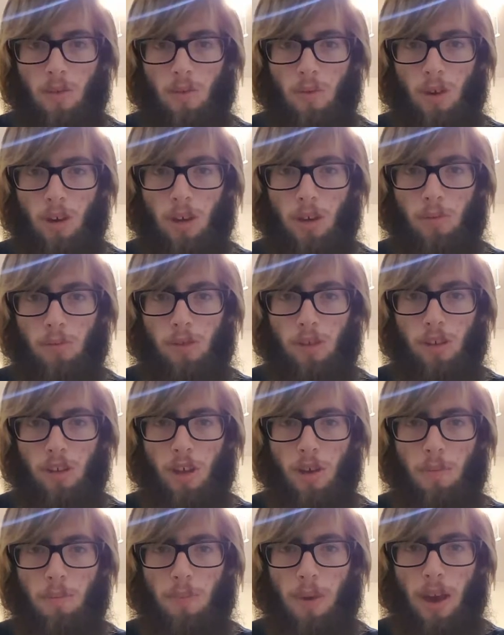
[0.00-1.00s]
Welcome to the
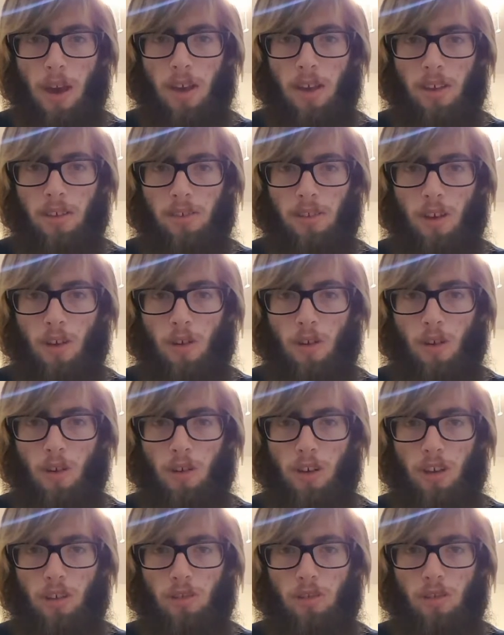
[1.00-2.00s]
Badass
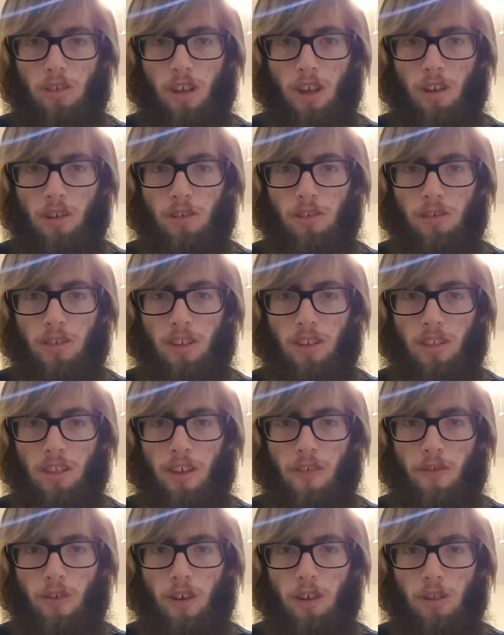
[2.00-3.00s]
Karaoke. Today I'm singing
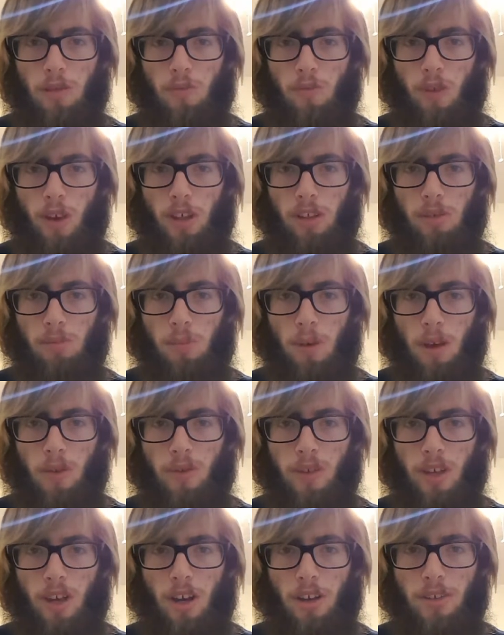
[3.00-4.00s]
Love on the Brains by
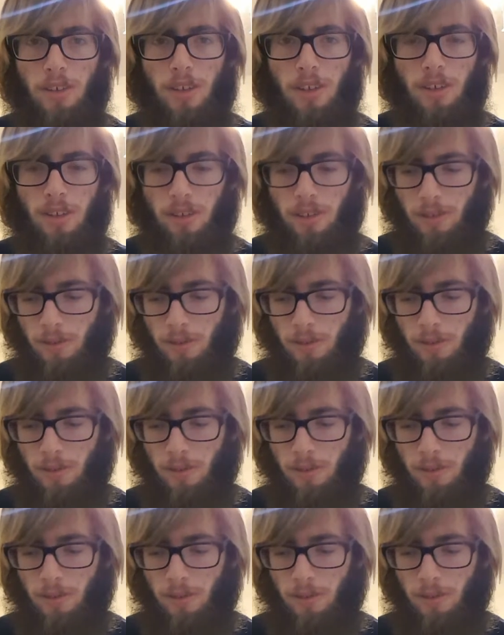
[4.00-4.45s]
Rihanna.